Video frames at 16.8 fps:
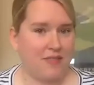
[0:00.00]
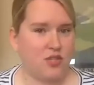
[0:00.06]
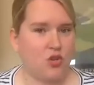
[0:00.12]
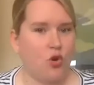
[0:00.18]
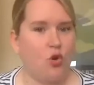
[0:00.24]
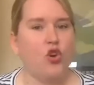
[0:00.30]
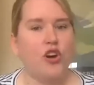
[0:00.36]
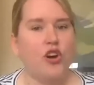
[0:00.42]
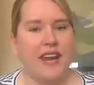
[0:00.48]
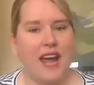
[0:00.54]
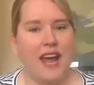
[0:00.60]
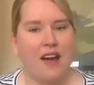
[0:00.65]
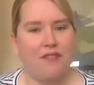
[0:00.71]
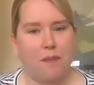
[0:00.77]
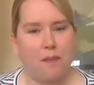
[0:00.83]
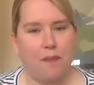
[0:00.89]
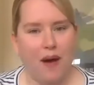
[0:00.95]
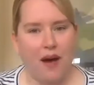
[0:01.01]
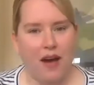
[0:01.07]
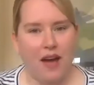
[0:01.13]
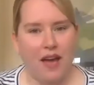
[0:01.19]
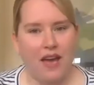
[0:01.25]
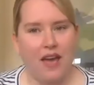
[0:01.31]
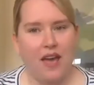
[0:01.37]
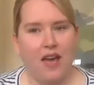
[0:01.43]
or you're going to have to
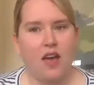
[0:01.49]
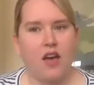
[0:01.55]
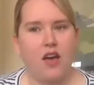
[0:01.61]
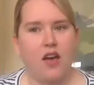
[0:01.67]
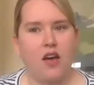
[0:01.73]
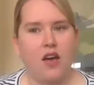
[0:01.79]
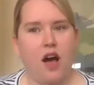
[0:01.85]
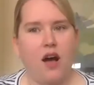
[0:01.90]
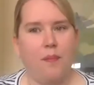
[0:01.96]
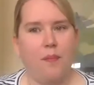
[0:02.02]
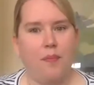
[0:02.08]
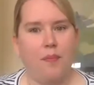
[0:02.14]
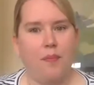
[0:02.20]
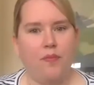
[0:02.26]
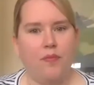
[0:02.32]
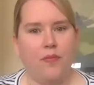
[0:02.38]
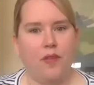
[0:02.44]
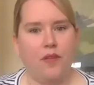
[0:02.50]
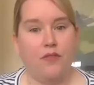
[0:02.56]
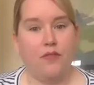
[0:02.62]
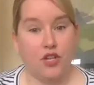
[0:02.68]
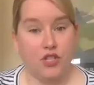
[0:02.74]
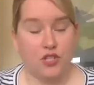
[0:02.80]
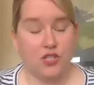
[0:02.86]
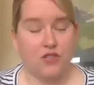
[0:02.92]
buy
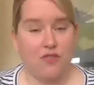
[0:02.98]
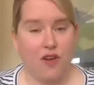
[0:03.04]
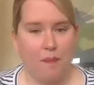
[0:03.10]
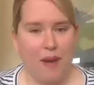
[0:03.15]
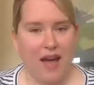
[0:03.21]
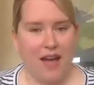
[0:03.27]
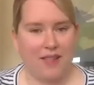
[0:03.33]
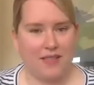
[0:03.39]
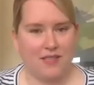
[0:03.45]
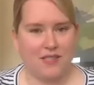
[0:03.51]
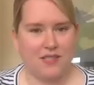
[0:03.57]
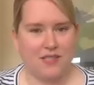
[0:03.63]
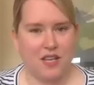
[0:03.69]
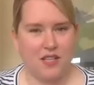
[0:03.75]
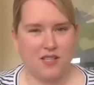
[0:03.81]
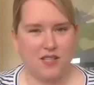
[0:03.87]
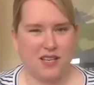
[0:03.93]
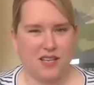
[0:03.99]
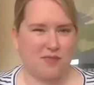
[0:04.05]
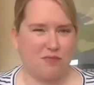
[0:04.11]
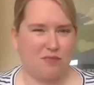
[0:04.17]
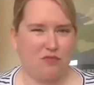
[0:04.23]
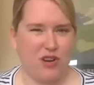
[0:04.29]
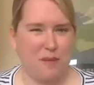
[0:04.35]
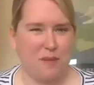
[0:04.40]
versions of our patterns that doesn't
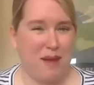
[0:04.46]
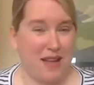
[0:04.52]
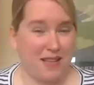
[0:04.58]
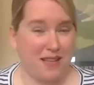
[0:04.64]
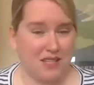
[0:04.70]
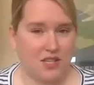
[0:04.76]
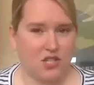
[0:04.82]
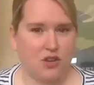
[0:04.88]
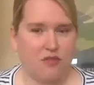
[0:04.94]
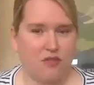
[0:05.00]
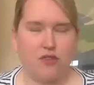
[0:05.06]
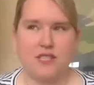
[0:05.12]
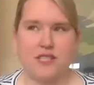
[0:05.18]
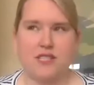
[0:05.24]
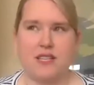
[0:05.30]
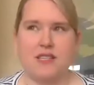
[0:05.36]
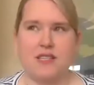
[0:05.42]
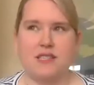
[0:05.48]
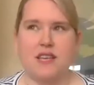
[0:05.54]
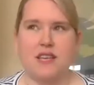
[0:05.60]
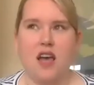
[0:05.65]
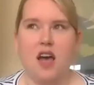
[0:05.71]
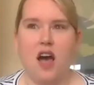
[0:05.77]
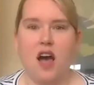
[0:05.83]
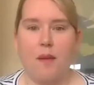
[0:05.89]
really matter. So for instance,
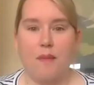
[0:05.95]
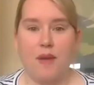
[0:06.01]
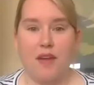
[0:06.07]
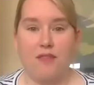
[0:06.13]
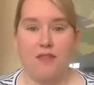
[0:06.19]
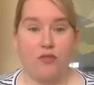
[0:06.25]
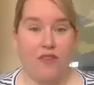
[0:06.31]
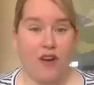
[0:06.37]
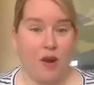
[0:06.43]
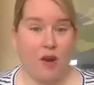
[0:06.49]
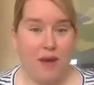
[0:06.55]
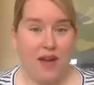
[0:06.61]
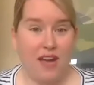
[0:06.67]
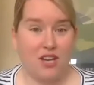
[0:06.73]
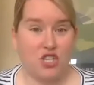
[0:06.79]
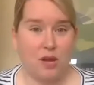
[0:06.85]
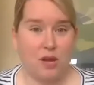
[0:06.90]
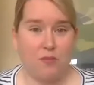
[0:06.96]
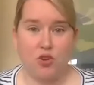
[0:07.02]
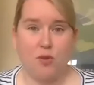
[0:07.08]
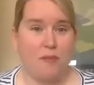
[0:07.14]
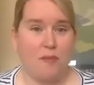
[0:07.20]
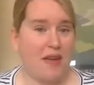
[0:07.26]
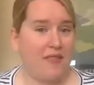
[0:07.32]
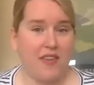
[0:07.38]
if you're very pear shaped, you
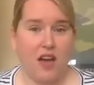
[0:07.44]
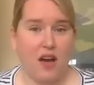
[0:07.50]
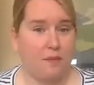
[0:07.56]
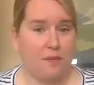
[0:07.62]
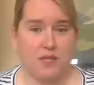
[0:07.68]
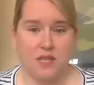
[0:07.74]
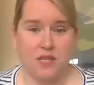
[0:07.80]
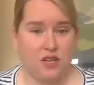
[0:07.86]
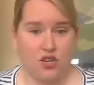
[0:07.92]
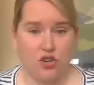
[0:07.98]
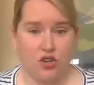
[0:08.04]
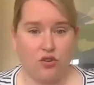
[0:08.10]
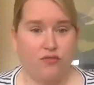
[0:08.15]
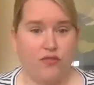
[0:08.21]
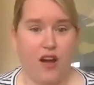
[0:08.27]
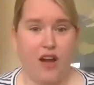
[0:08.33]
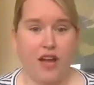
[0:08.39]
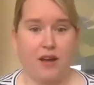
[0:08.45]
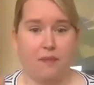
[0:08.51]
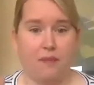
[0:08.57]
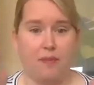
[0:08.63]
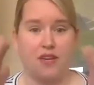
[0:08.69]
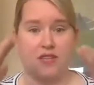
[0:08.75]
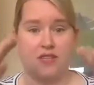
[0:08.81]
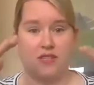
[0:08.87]
can make the Upton and you're fine,
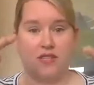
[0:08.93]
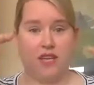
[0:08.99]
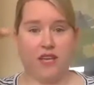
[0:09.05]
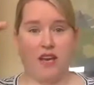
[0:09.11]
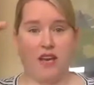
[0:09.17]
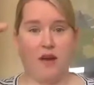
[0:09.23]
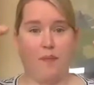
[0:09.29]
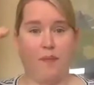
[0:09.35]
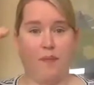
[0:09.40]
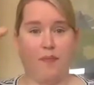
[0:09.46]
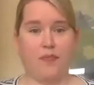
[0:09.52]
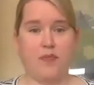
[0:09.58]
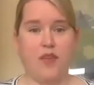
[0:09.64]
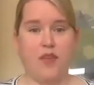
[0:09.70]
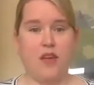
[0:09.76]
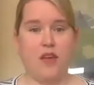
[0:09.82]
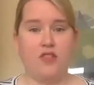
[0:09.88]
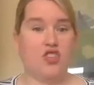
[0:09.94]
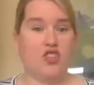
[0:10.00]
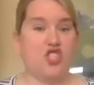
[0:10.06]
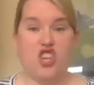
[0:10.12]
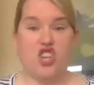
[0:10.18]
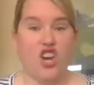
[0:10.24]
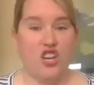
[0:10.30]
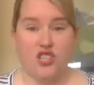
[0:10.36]
because the
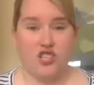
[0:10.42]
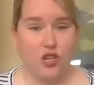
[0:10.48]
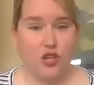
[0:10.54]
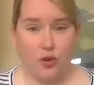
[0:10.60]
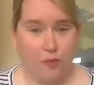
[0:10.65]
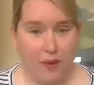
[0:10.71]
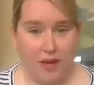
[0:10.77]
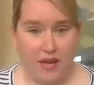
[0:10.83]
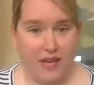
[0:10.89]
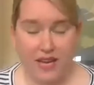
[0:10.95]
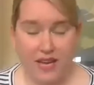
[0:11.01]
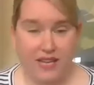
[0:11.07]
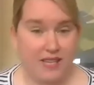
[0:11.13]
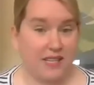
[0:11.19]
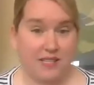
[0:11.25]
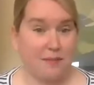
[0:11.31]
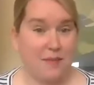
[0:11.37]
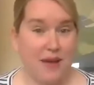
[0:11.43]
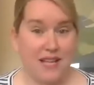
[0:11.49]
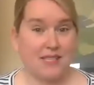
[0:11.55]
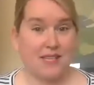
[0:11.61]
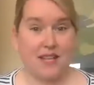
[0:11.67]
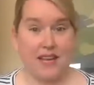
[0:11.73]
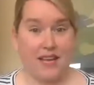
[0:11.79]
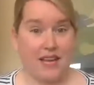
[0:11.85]
skirt is so big, it doesn't
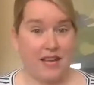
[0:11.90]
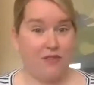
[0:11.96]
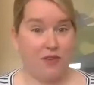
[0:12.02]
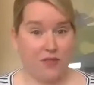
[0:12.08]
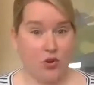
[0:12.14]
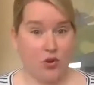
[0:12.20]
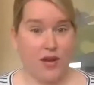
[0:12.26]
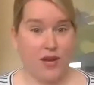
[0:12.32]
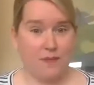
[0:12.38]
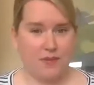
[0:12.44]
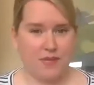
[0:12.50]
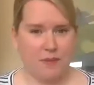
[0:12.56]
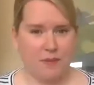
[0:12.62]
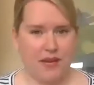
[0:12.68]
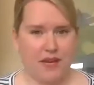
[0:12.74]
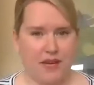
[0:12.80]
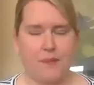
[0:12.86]
matter, like even if your hips are bigger.